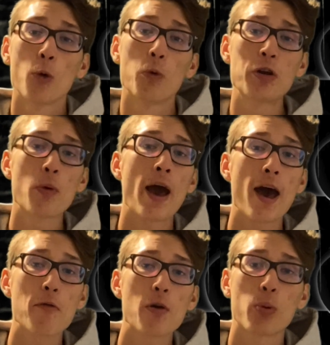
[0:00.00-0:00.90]
When you
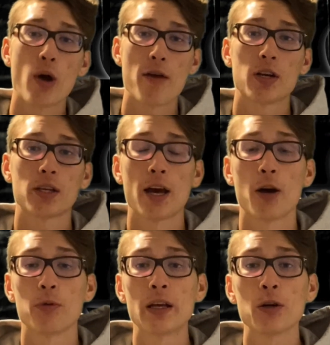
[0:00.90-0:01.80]
have a private
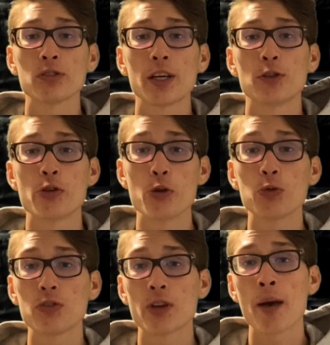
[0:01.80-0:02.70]
account, there is a
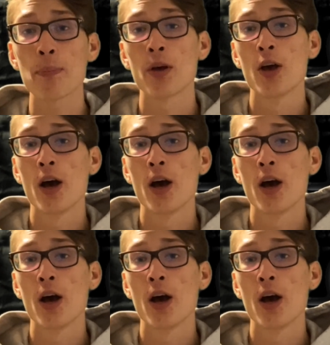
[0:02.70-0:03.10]
two-step